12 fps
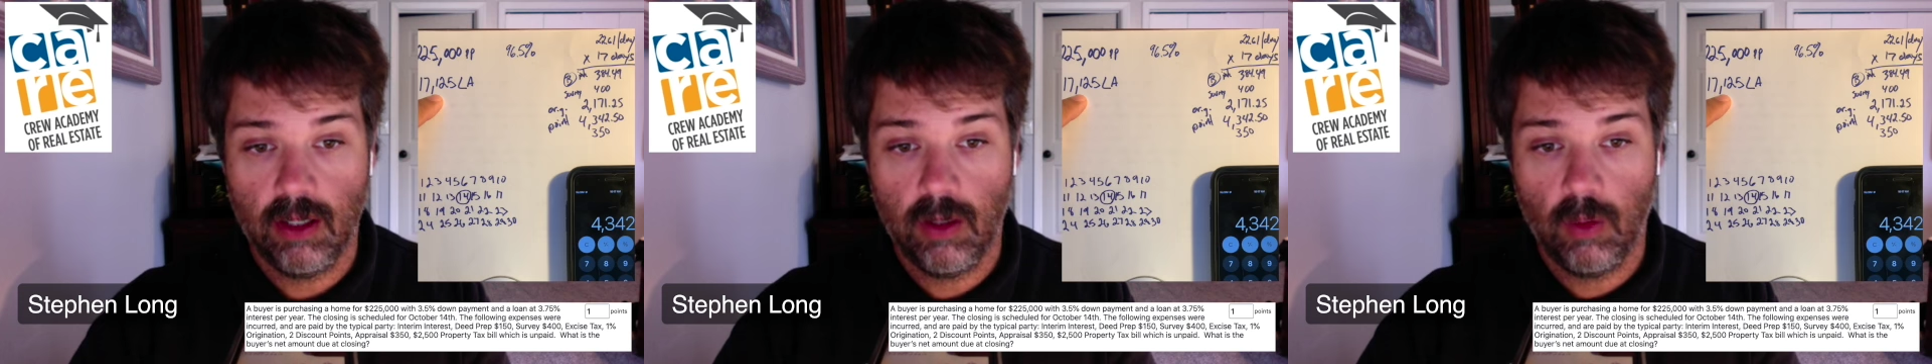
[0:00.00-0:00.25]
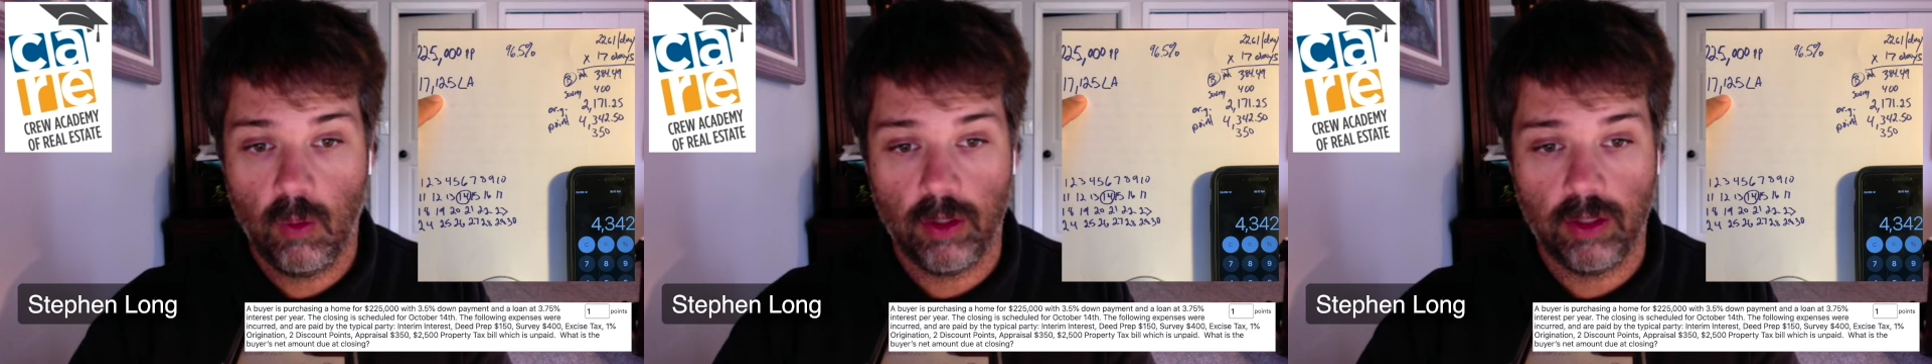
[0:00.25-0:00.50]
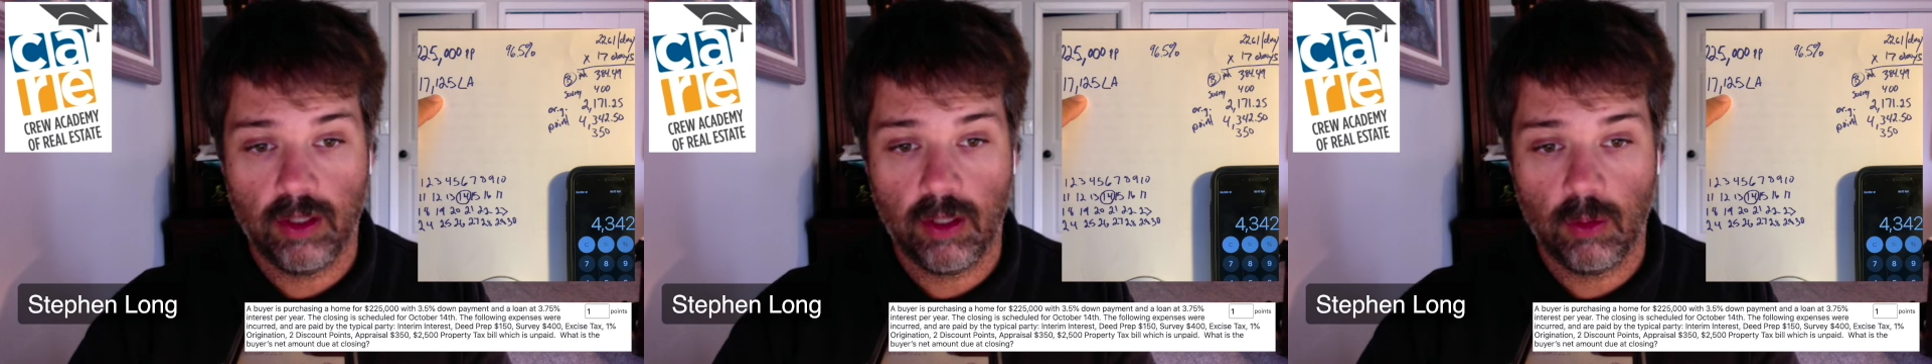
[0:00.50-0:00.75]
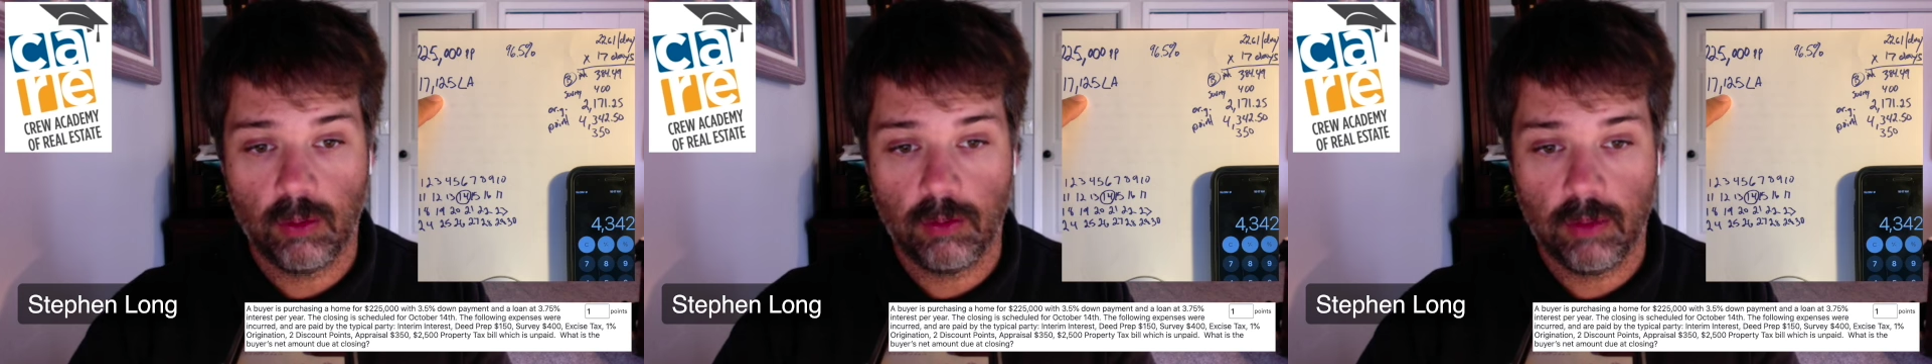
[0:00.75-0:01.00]
Well, they
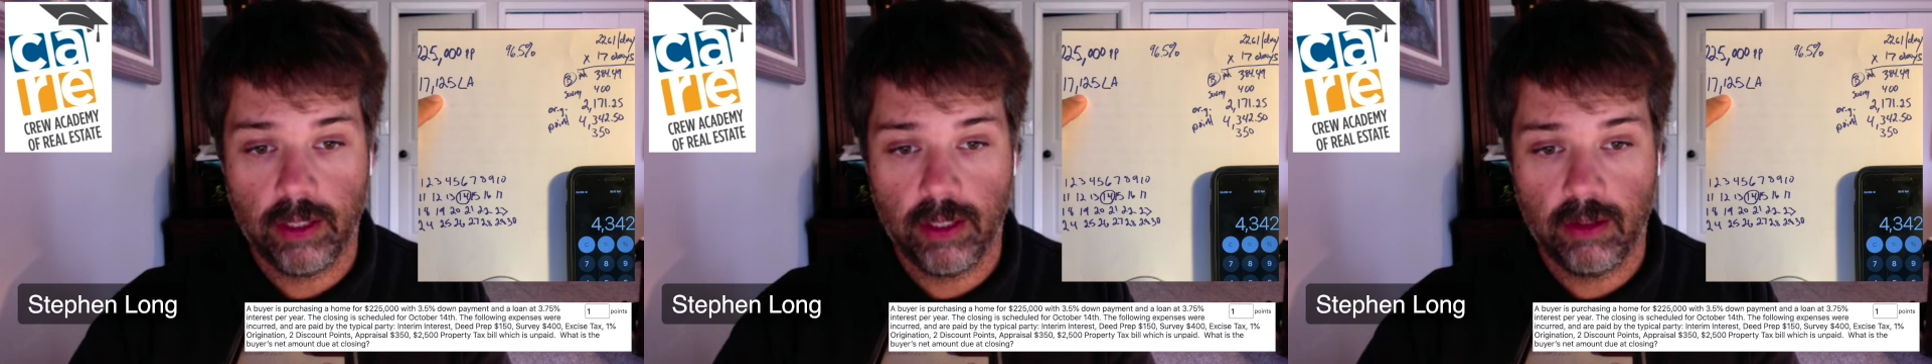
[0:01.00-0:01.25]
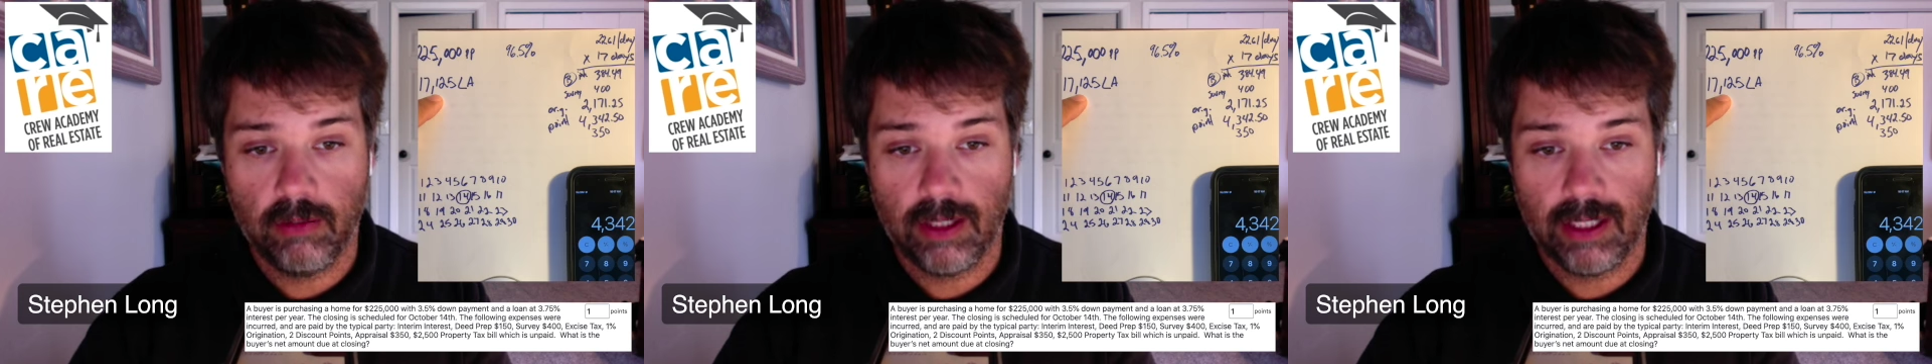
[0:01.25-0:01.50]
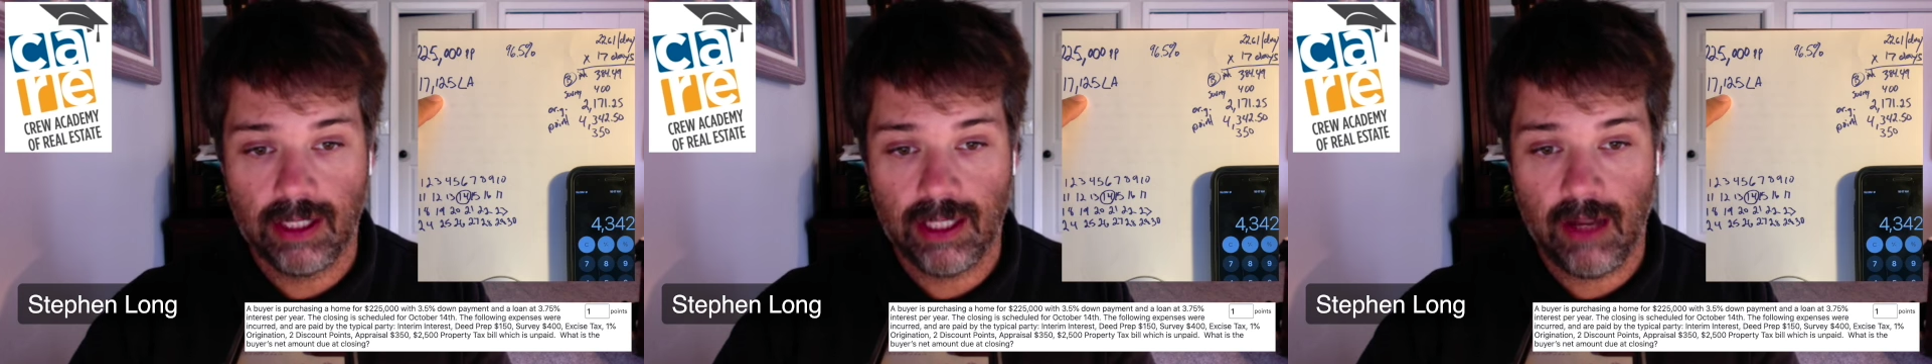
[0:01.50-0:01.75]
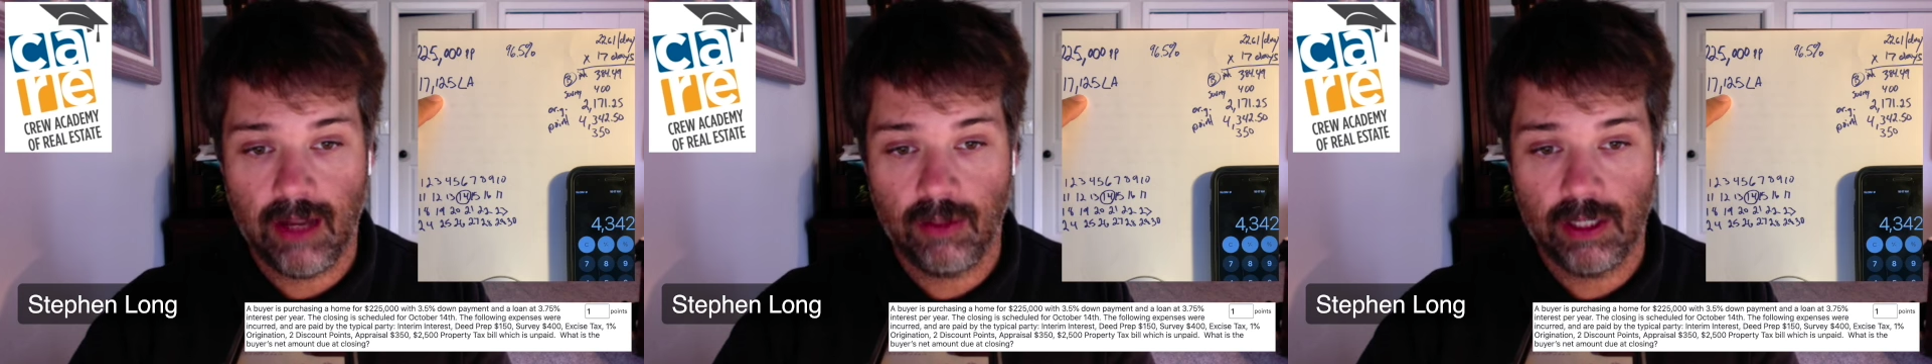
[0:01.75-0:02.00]
will live in it
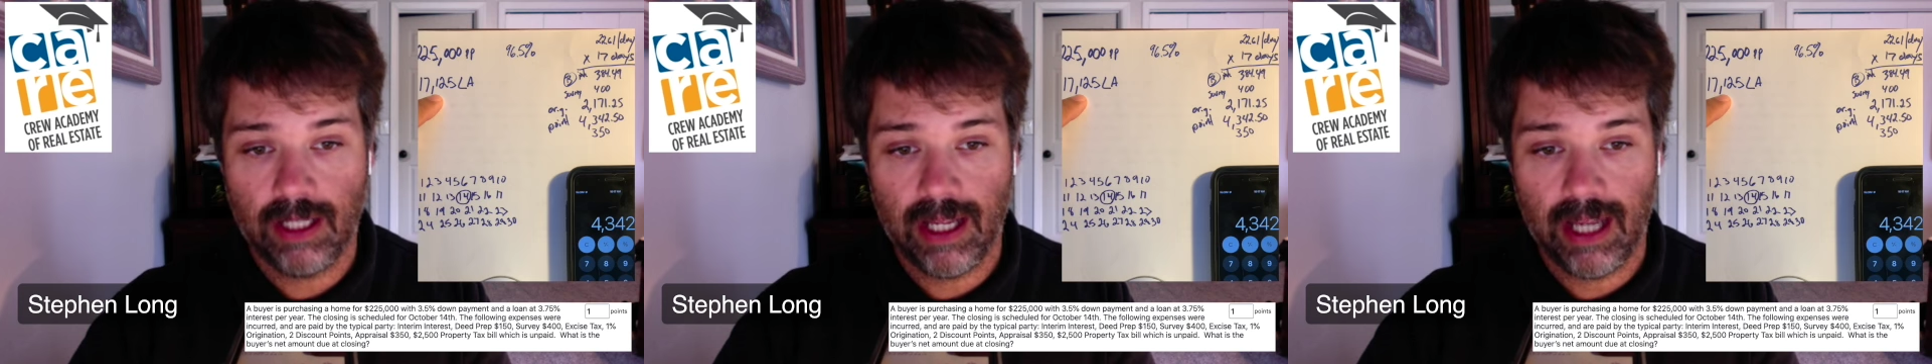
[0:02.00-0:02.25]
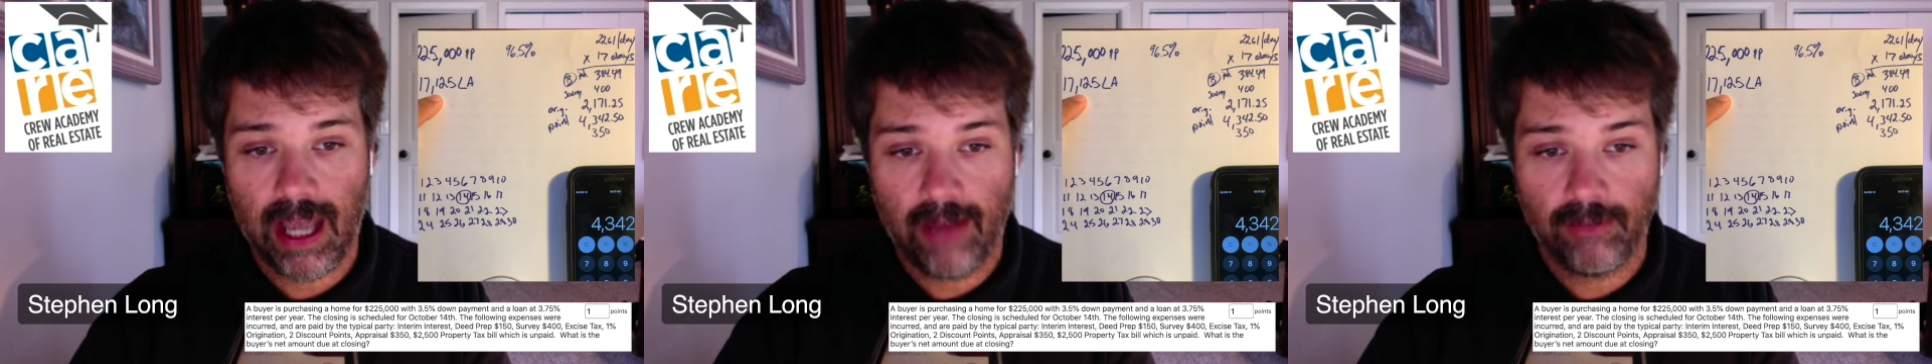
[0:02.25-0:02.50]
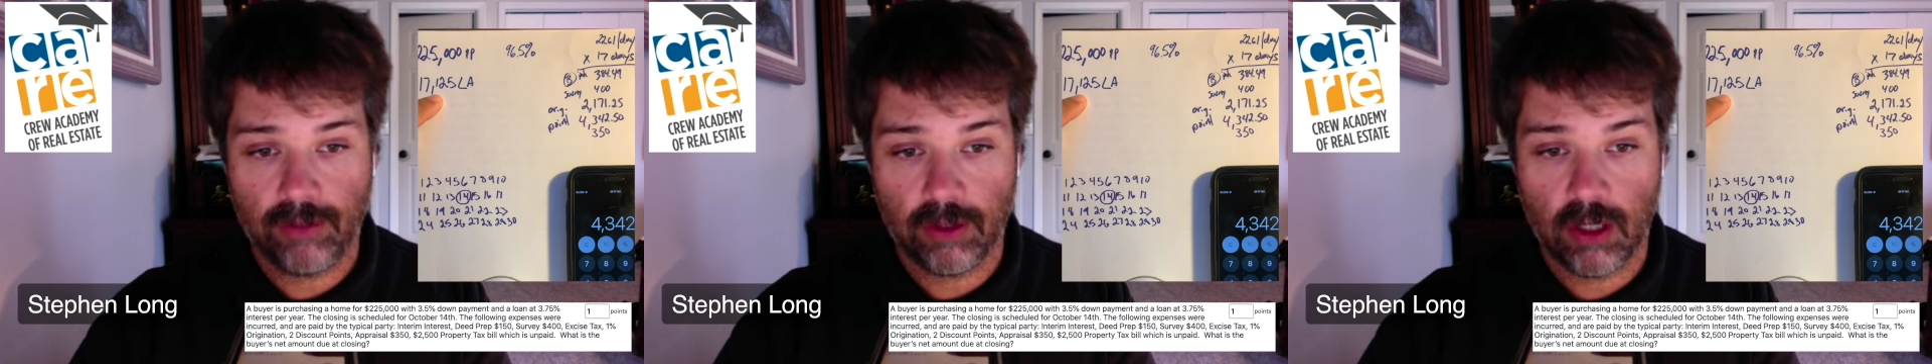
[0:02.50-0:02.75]
every day after